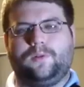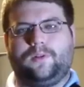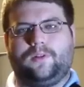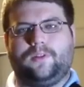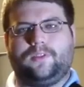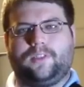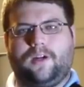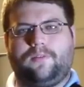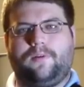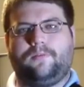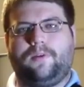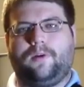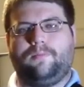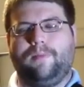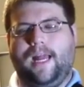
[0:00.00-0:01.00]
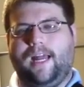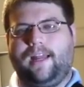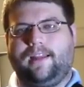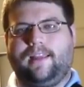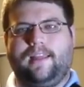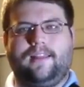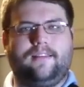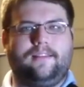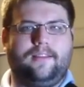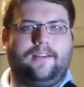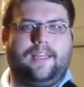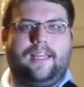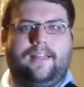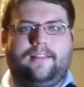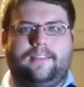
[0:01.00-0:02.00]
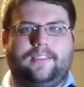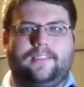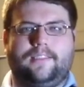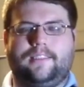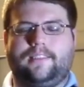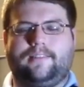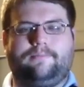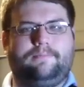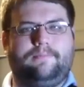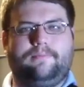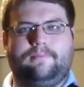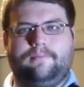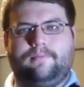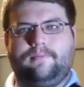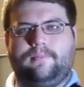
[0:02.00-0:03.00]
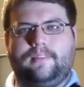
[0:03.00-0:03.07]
of your shoulders, off of your back, and you can just